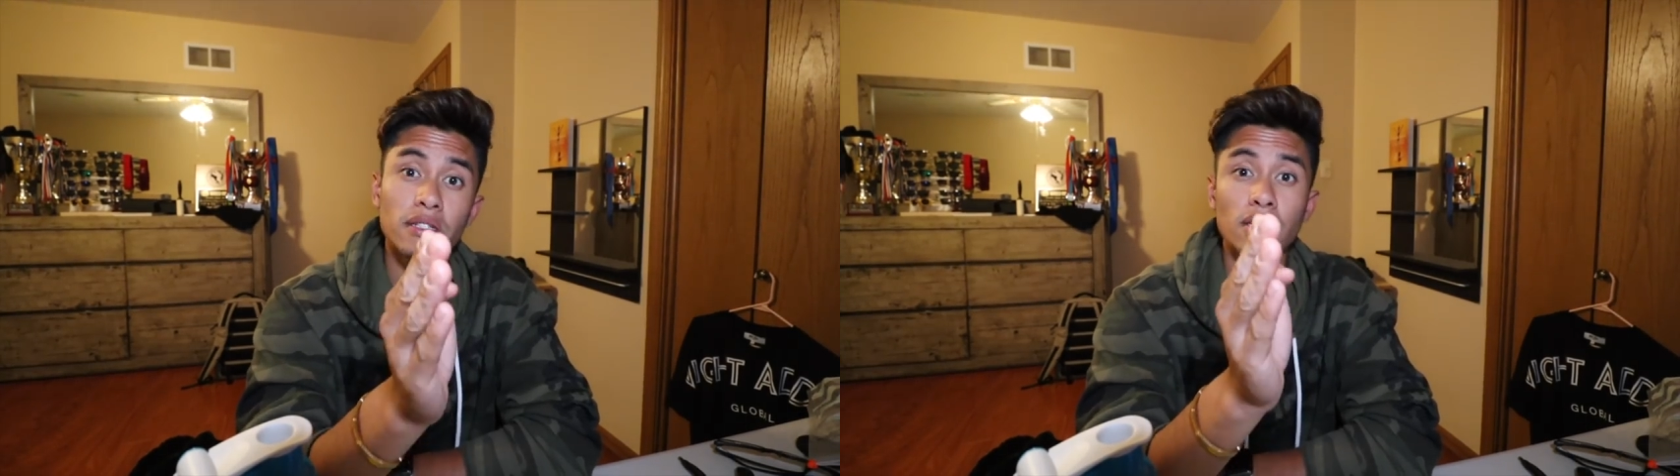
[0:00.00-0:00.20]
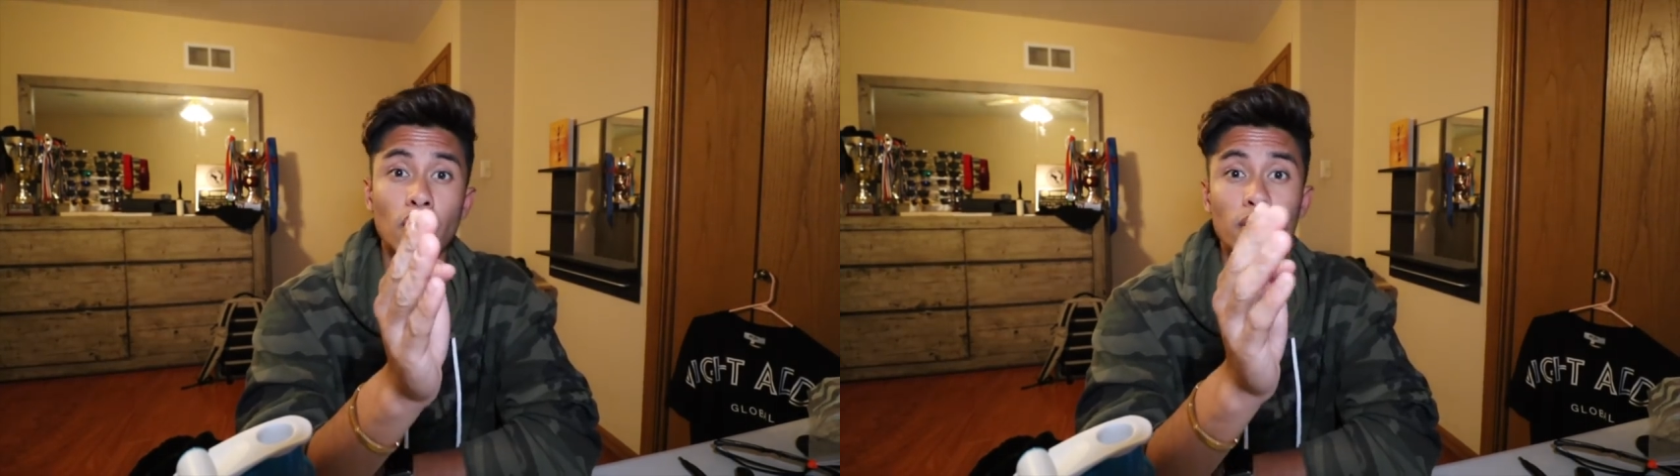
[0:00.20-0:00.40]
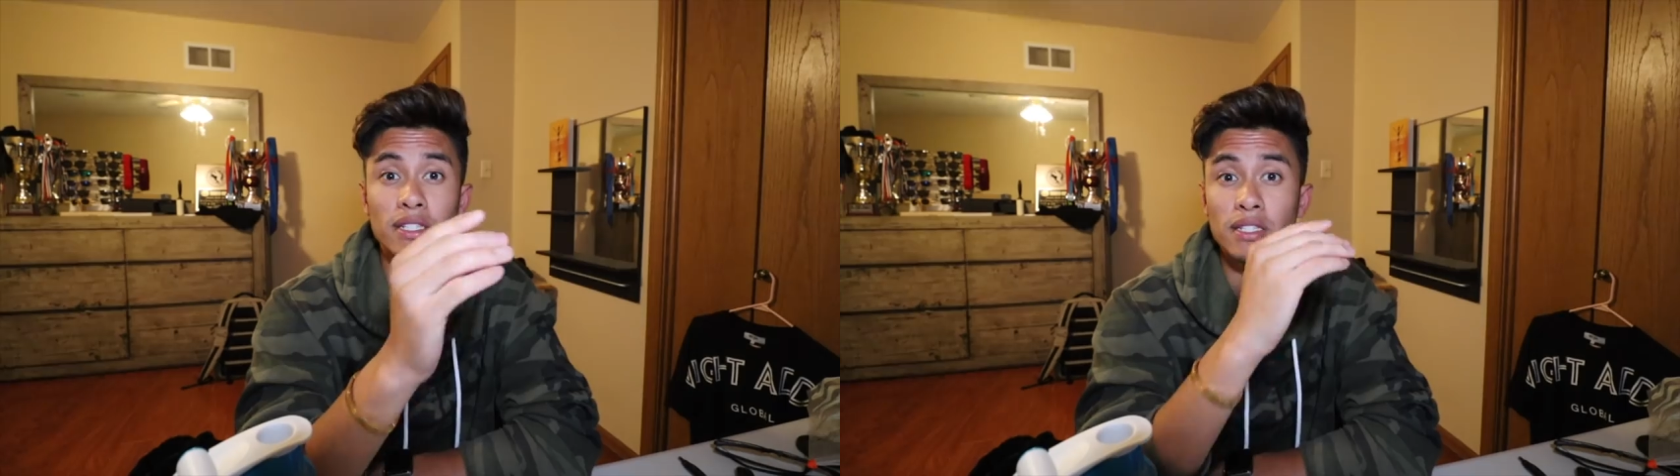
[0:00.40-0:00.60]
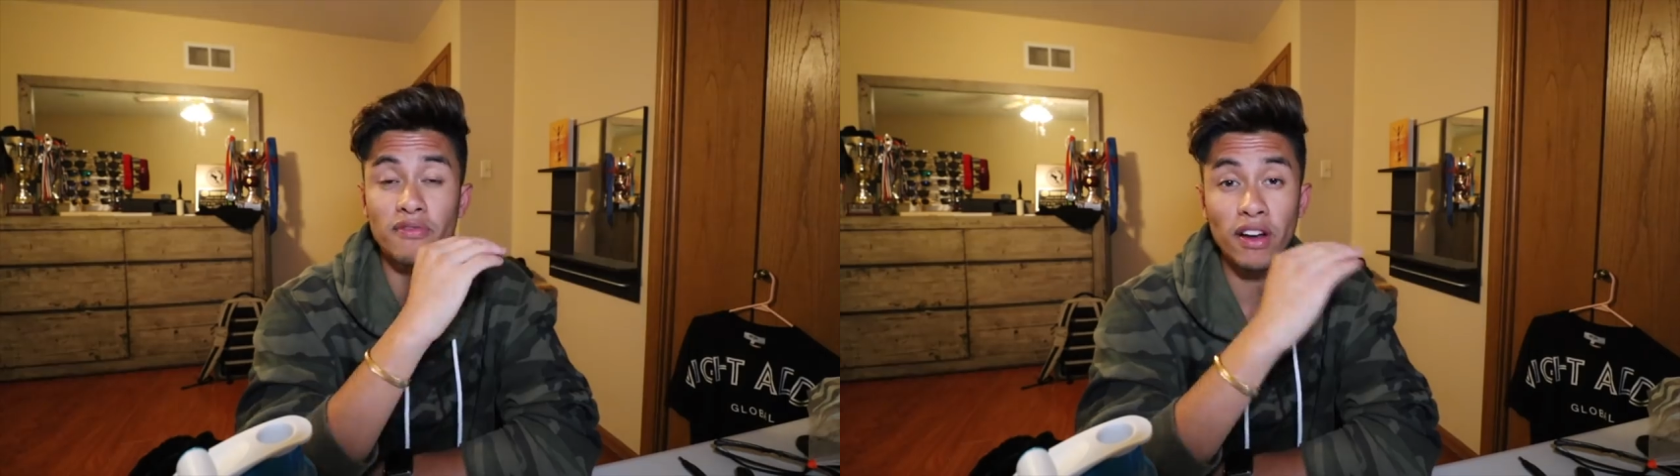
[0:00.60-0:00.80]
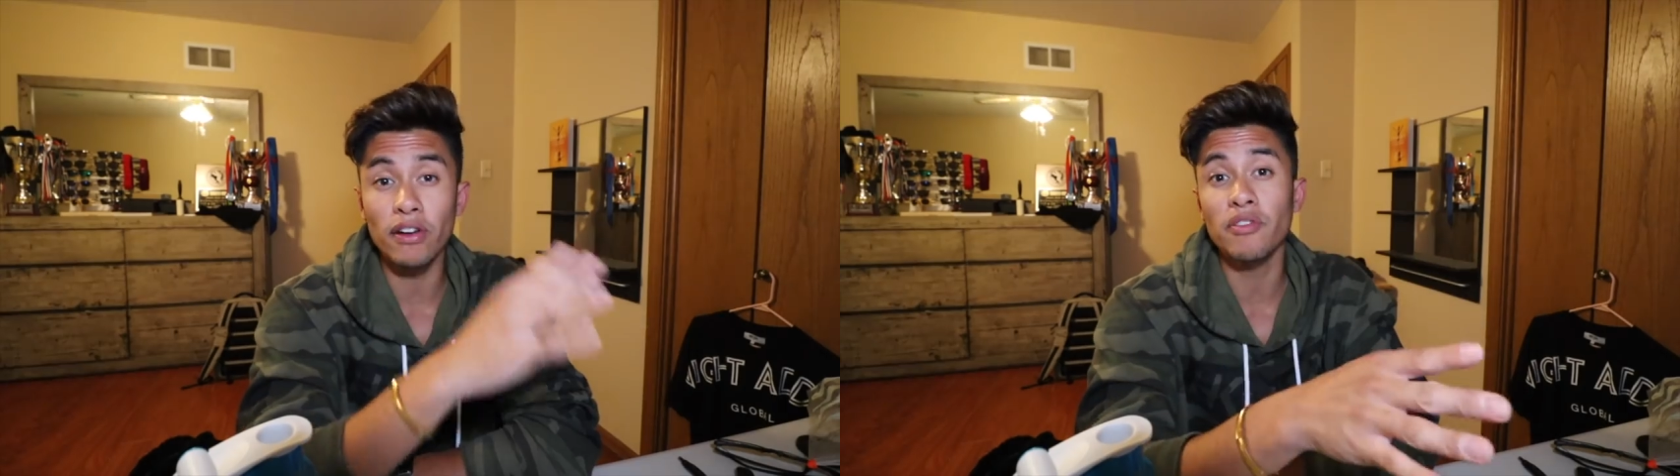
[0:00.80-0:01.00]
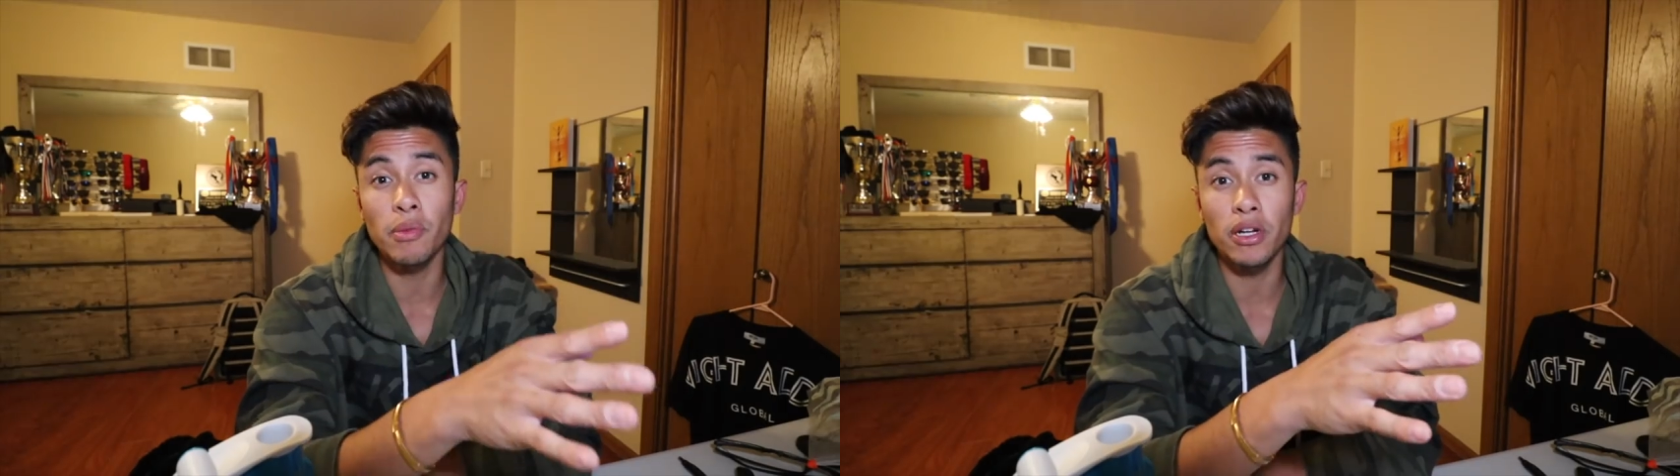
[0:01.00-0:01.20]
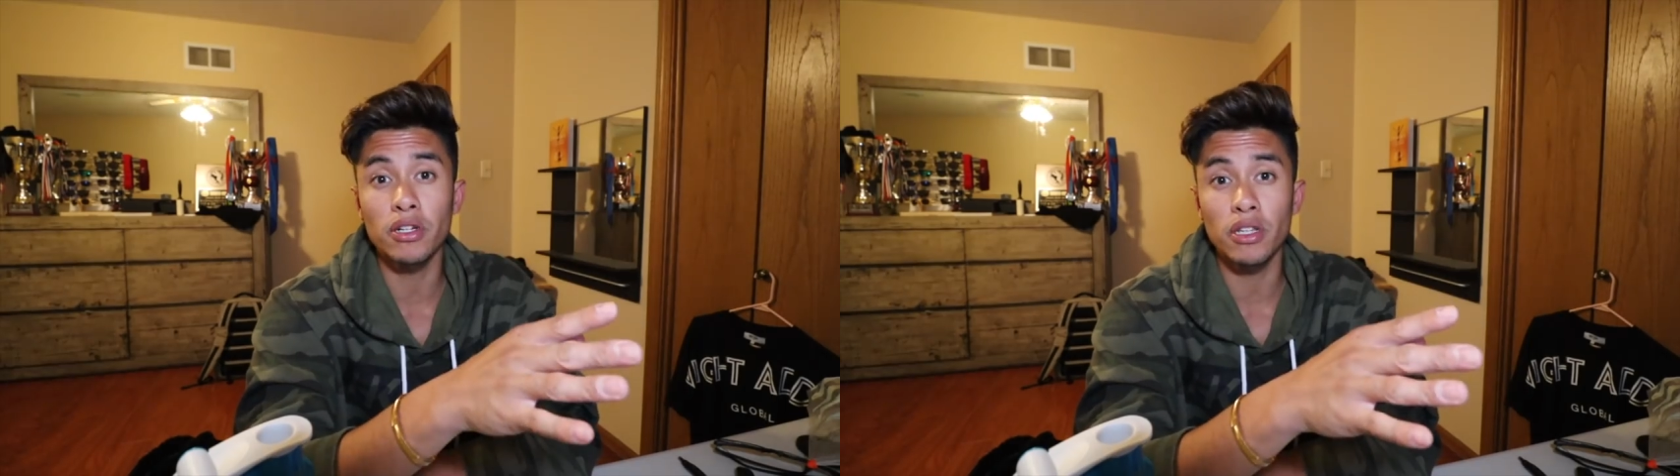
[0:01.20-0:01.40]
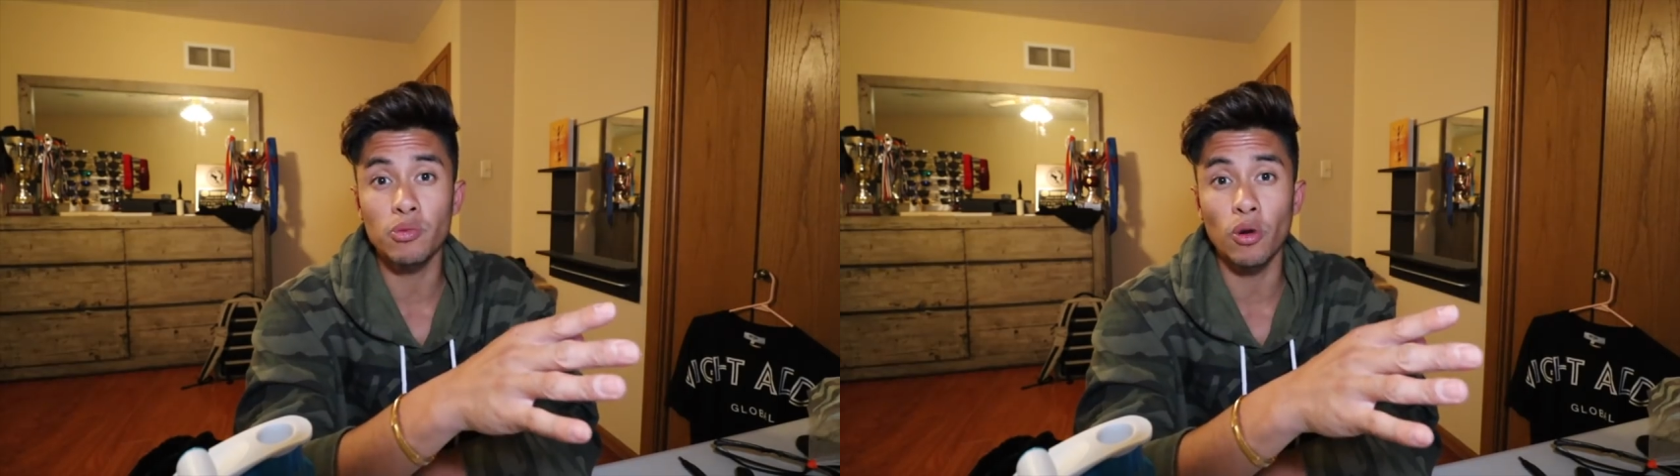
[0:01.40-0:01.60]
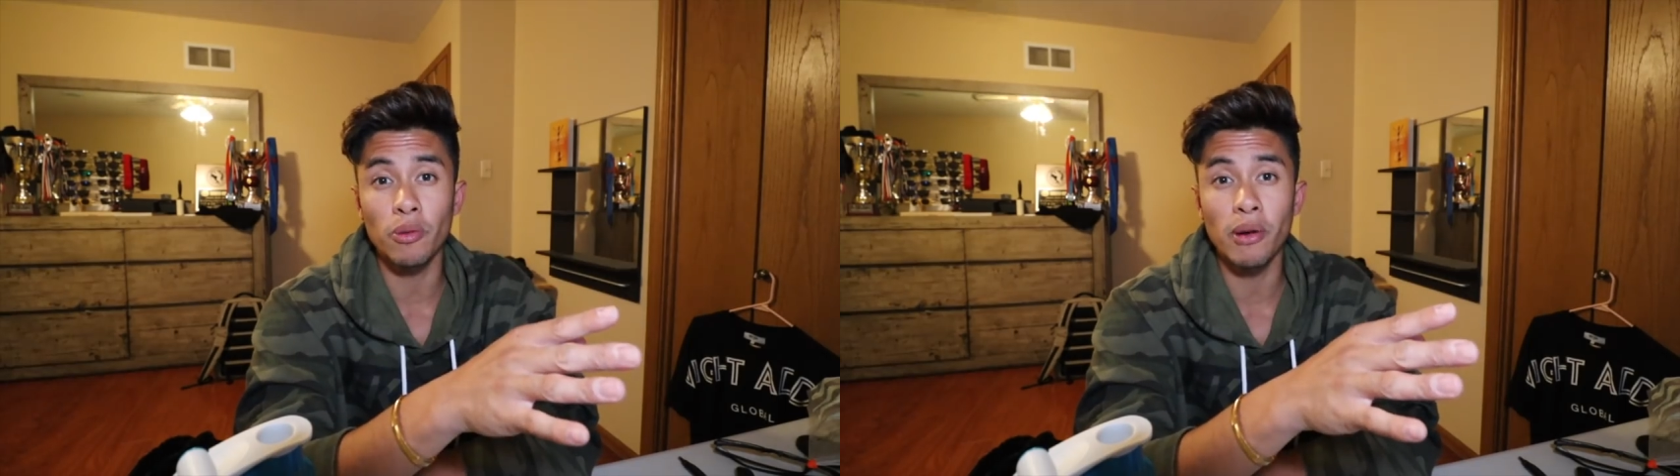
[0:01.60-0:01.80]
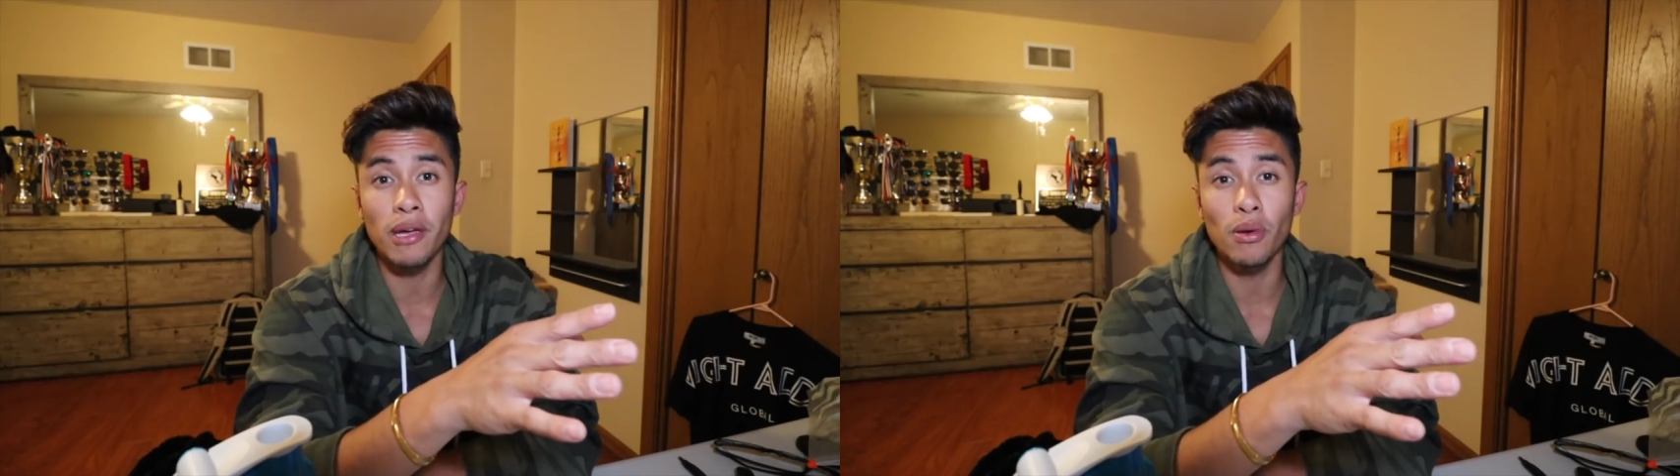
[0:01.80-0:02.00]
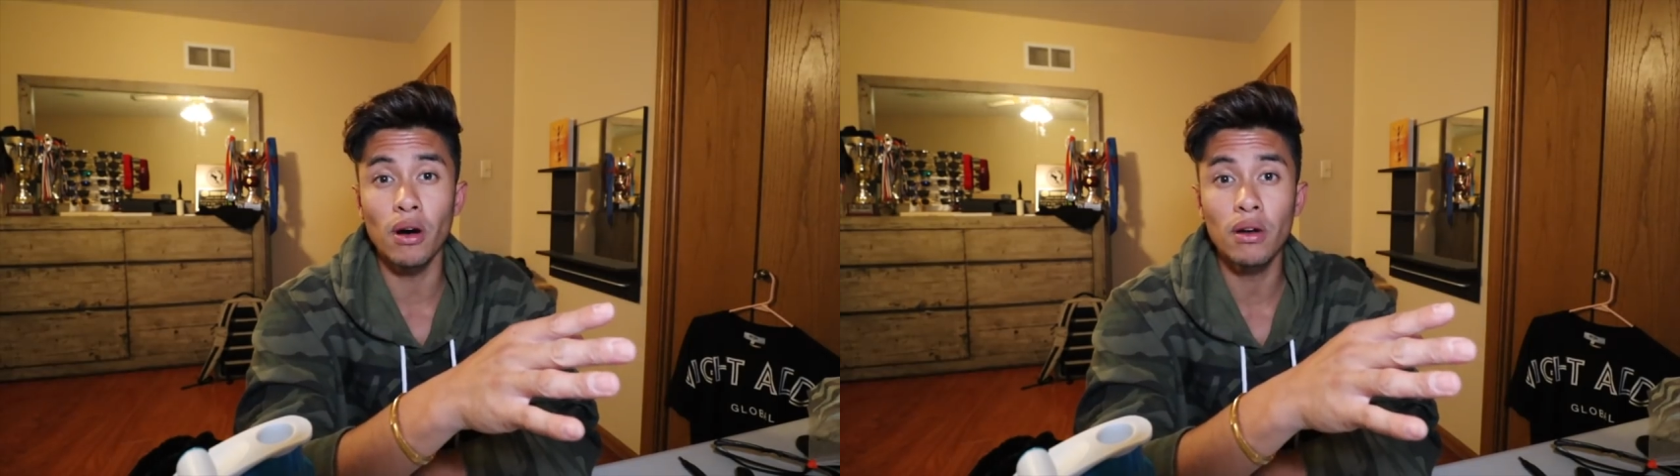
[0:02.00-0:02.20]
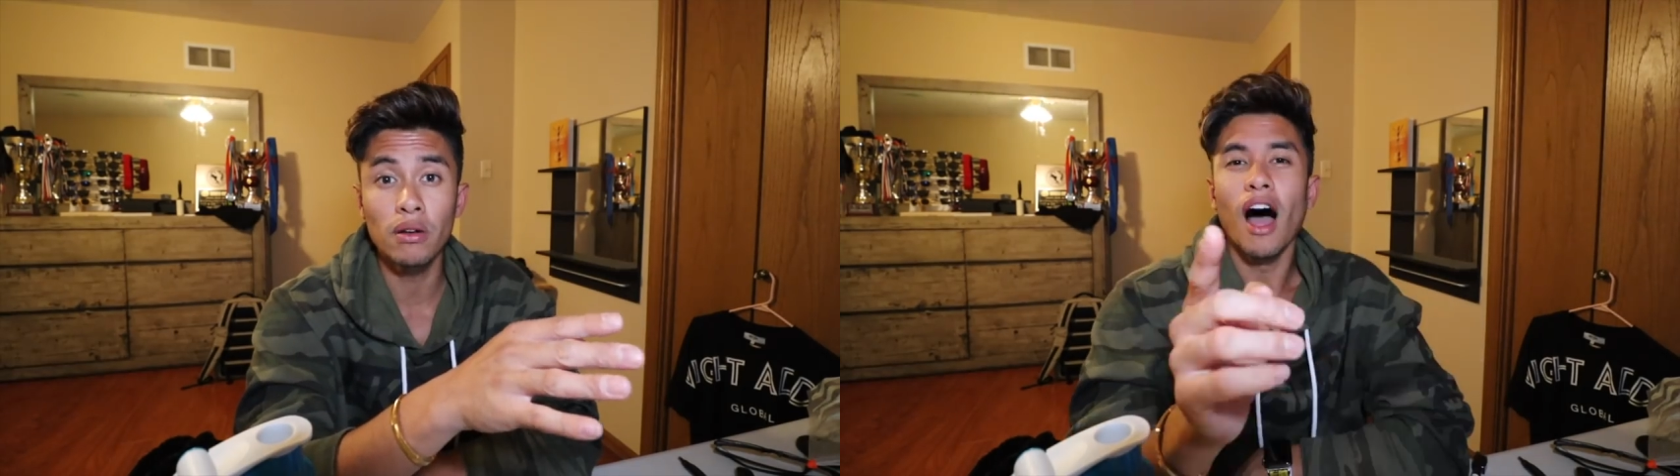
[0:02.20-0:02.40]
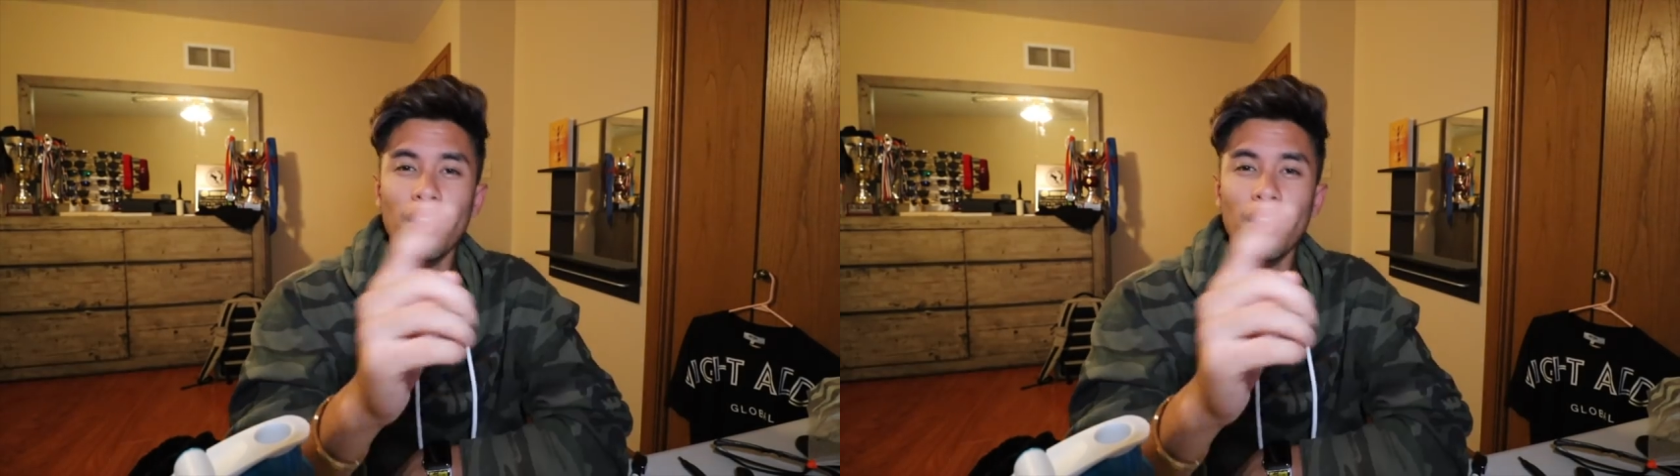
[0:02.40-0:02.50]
so he's very familiar to the sport of paintball.